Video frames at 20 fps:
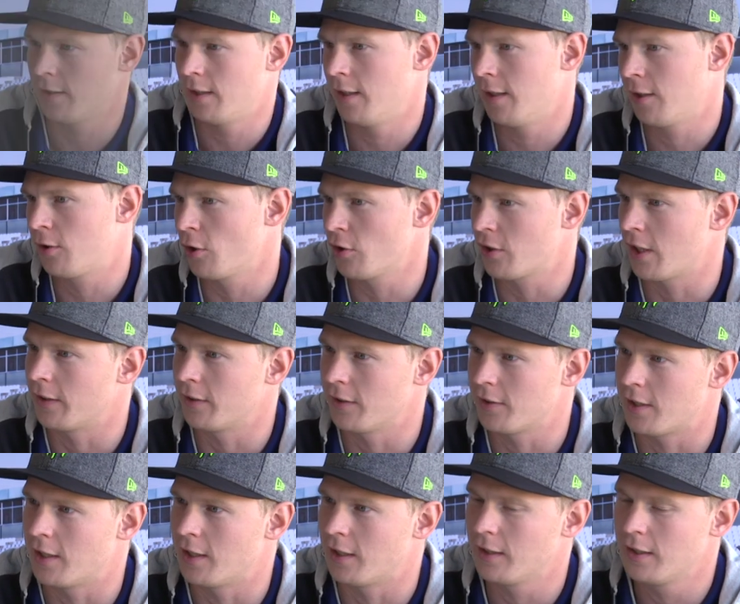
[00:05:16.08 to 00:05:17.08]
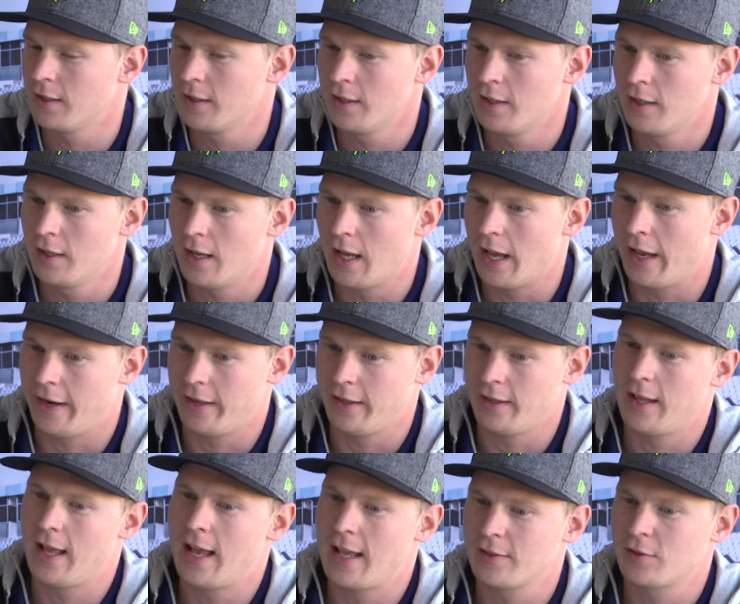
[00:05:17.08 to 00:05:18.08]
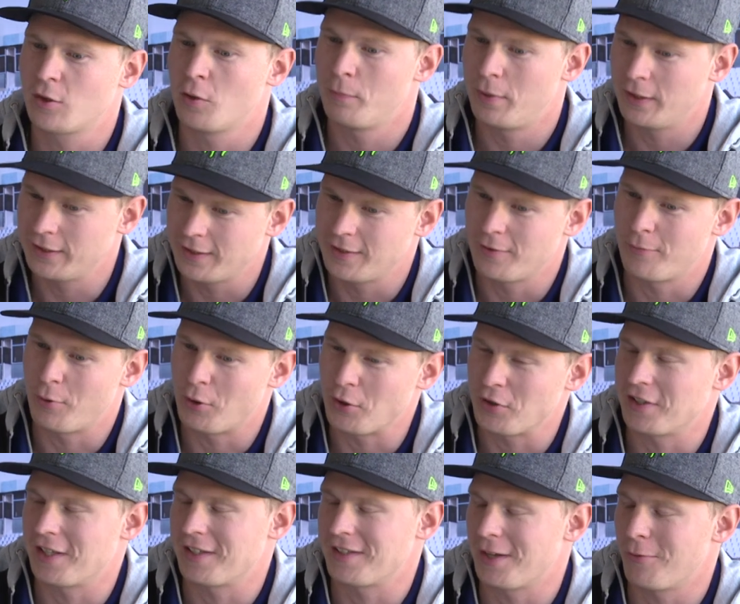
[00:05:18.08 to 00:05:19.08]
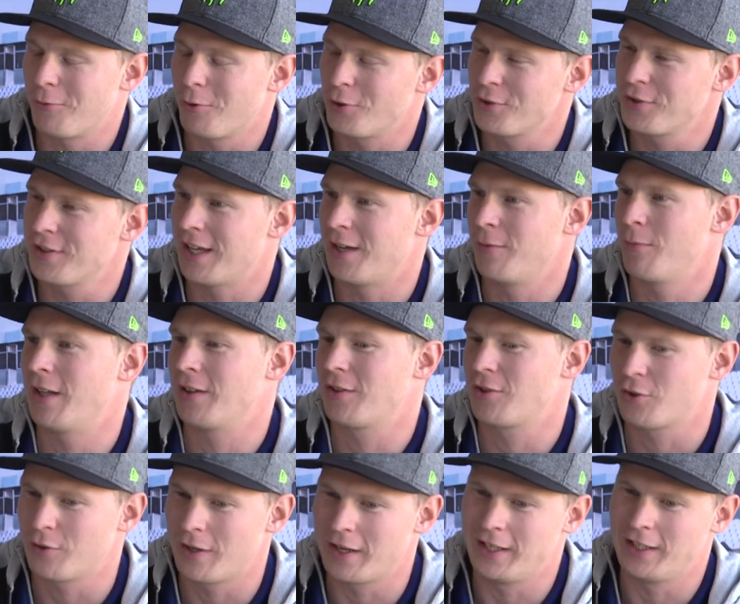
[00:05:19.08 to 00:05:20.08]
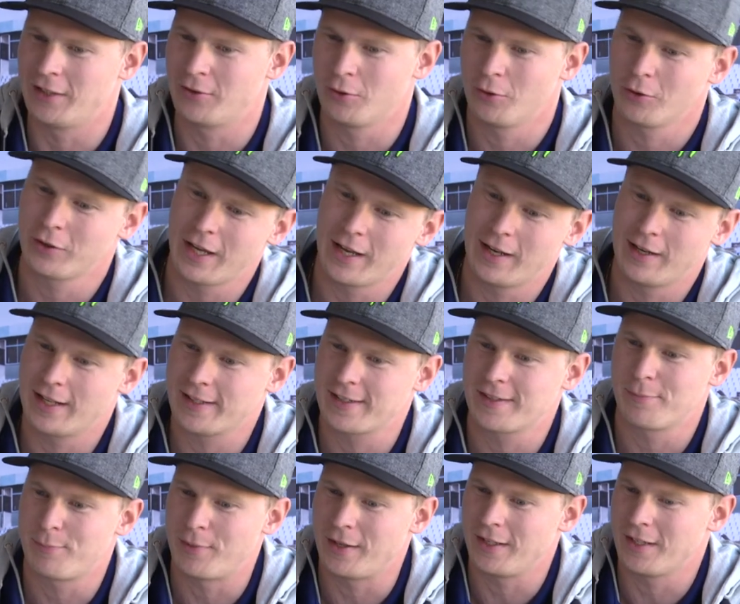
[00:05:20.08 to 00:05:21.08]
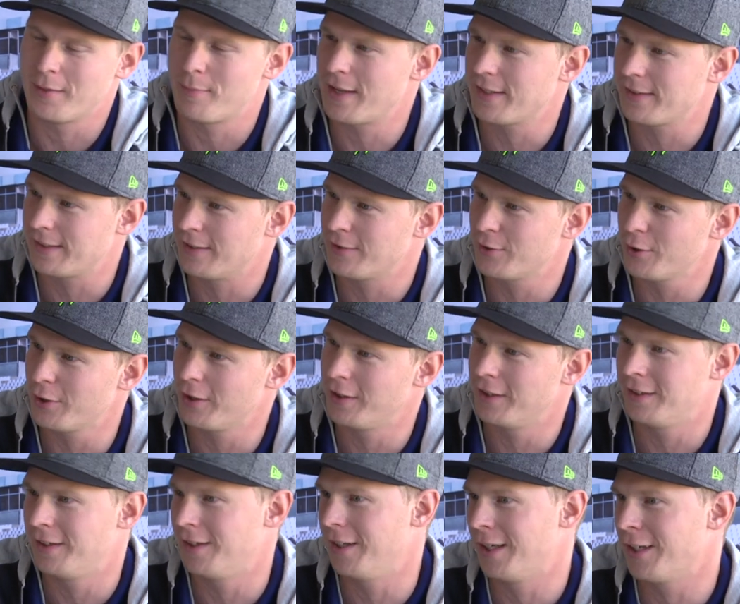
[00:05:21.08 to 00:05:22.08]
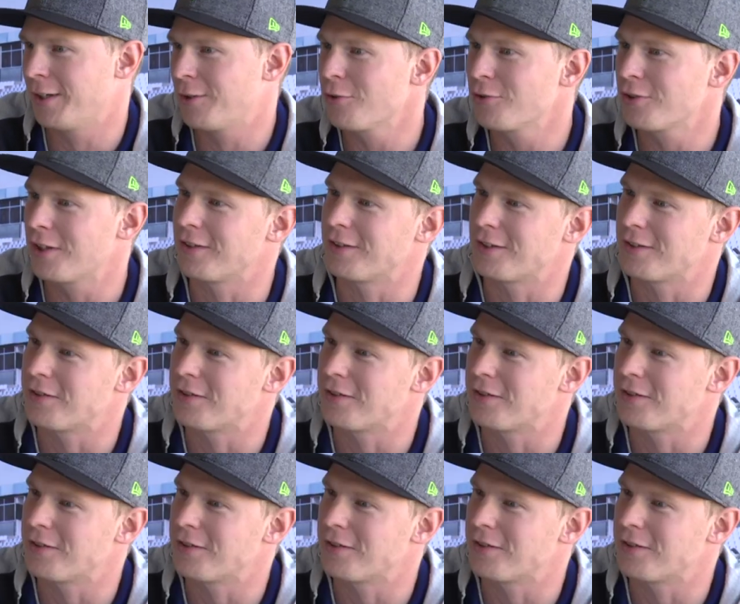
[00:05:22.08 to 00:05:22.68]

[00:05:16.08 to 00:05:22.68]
uh cross country skiing. And as competitive person as I was, I went straight into okay, let's be the best in, in, in cross country